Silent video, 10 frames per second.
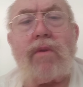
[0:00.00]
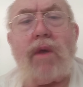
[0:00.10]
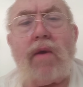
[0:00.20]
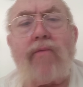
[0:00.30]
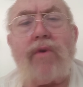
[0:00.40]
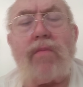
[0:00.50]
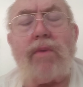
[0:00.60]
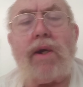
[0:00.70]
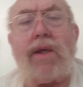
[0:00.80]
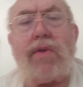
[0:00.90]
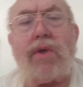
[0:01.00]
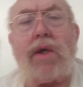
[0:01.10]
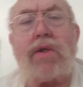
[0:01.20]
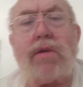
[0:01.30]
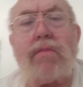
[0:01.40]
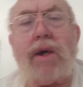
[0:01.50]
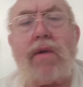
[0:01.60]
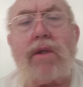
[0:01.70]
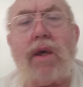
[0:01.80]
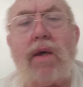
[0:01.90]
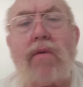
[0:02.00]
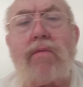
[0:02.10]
Everybody thinks about that,